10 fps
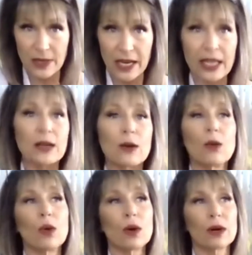right?
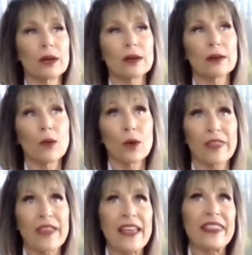Or, mm-hmm.
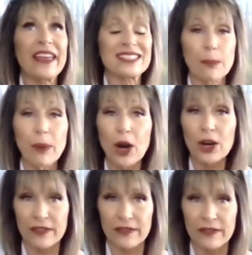or that that's a
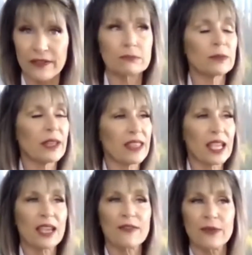part of it. We think
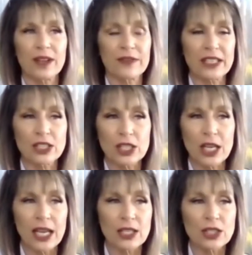if, if I
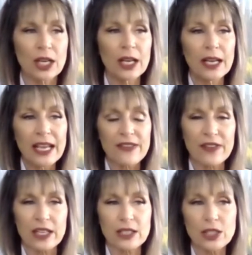change, if
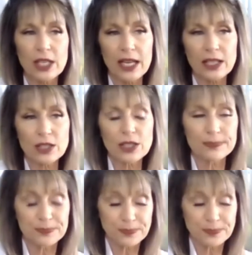I change,